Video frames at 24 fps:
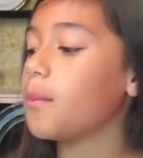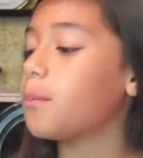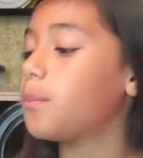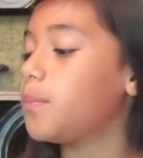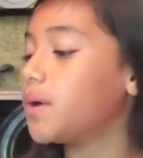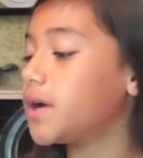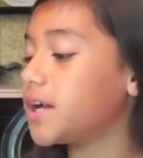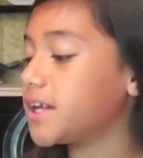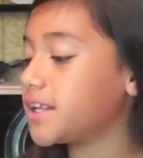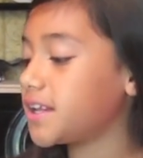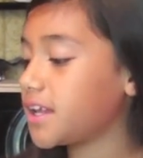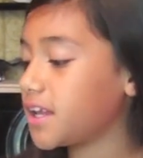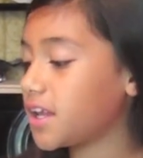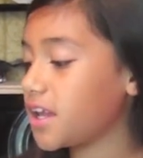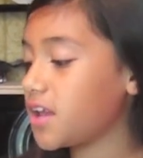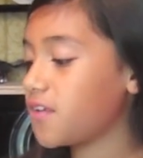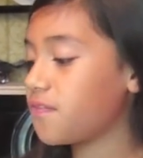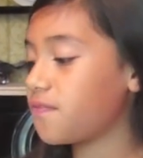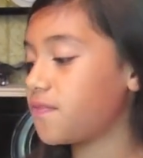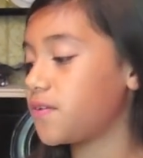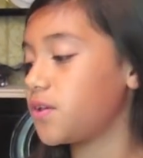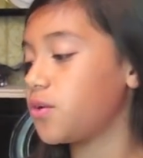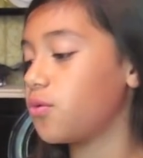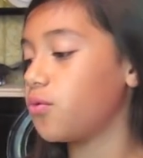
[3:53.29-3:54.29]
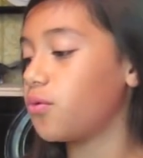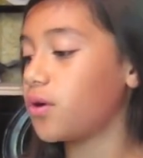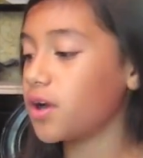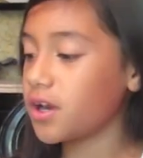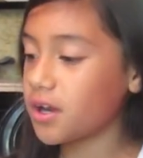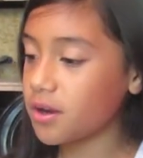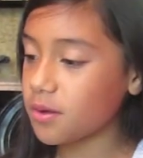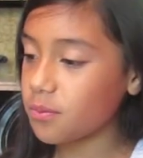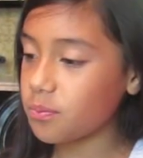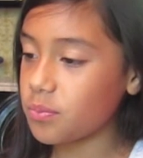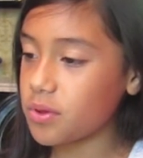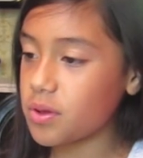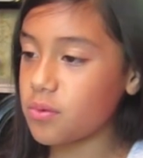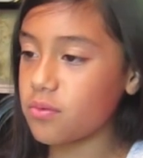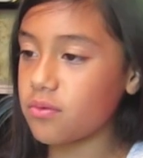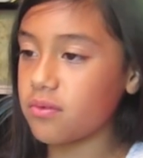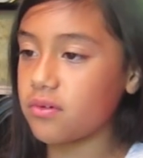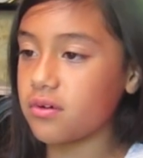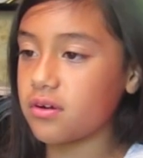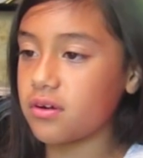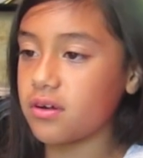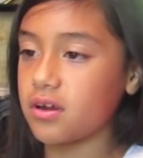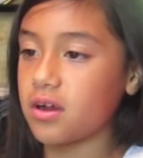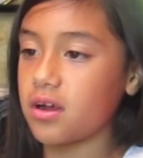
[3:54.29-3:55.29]
but if you want to be
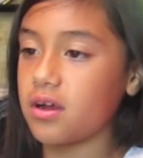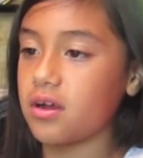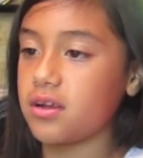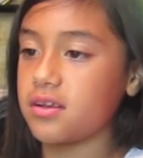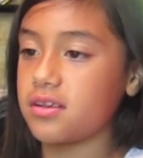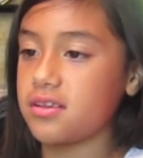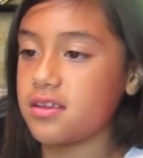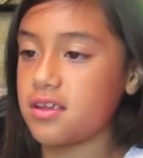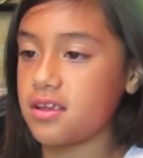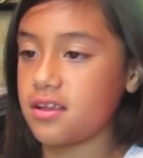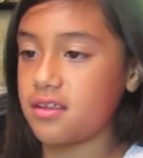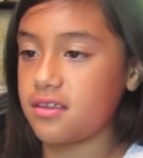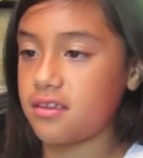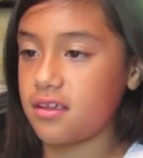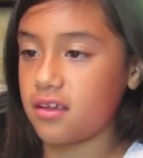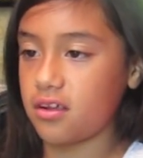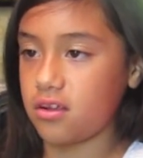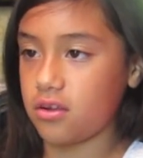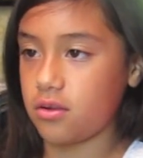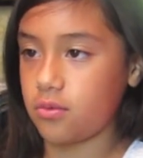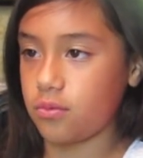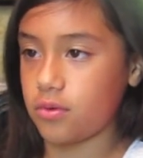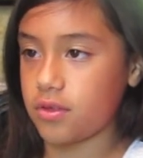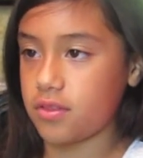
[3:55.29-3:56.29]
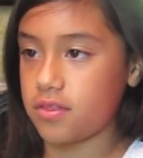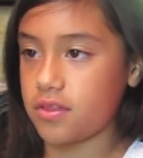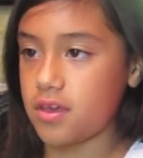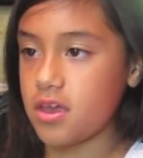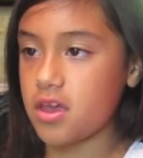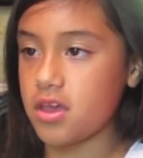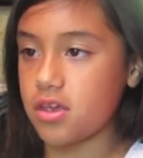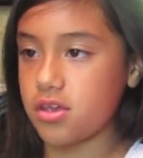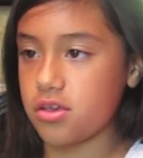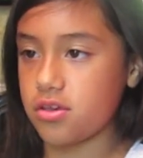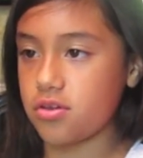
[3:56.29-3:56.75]
more detailed with it,